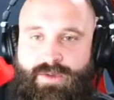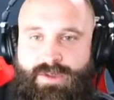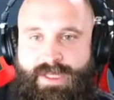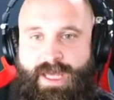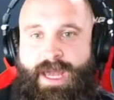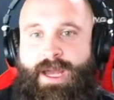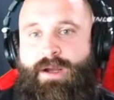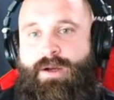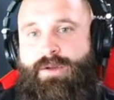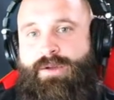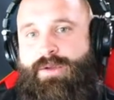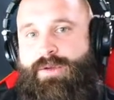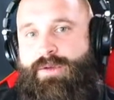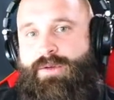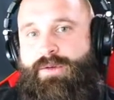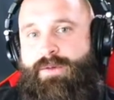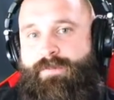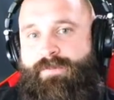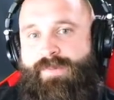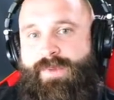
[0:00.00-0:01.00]
that
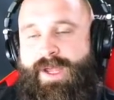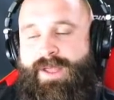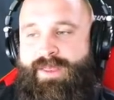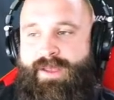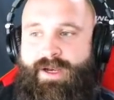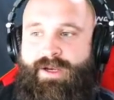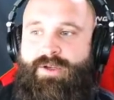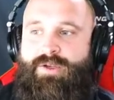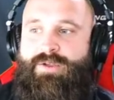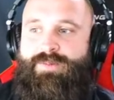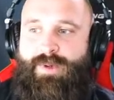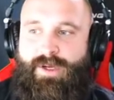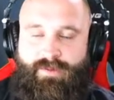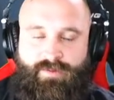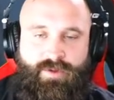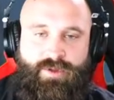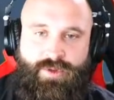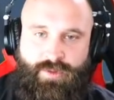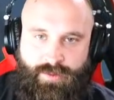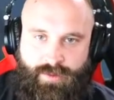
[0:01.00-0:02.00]
clue and then I use my
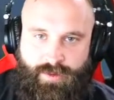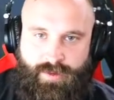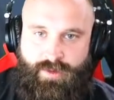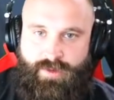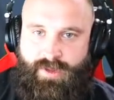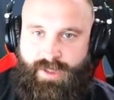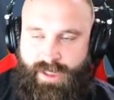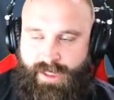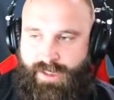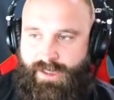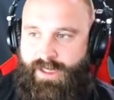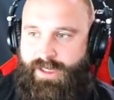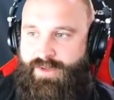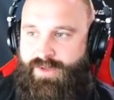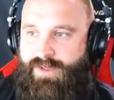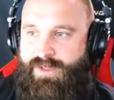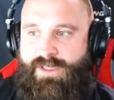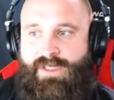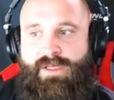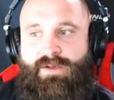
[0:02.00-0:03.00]
visual acuity. I can
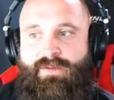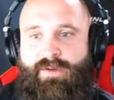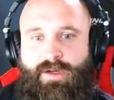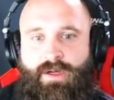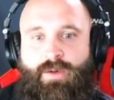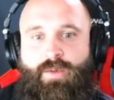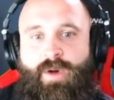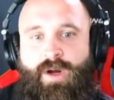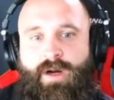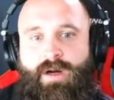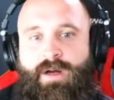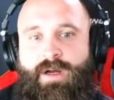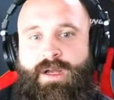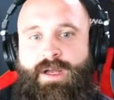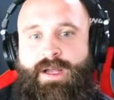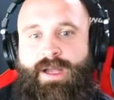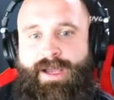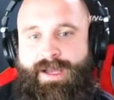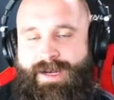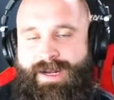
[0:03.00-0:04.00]
actually see very well
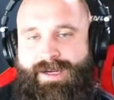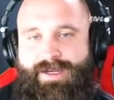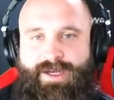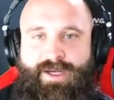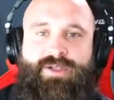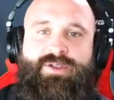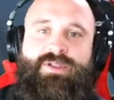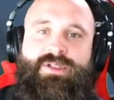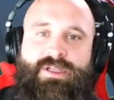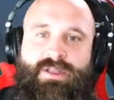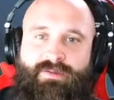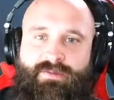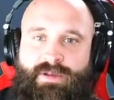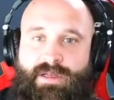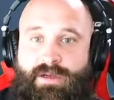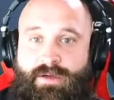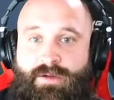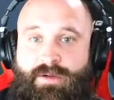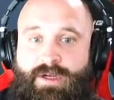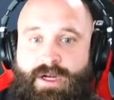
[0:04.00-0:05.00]
and I can actually see the
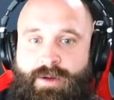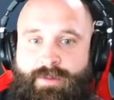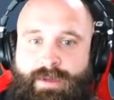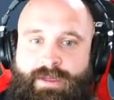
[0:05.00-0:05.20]
vehicle coming.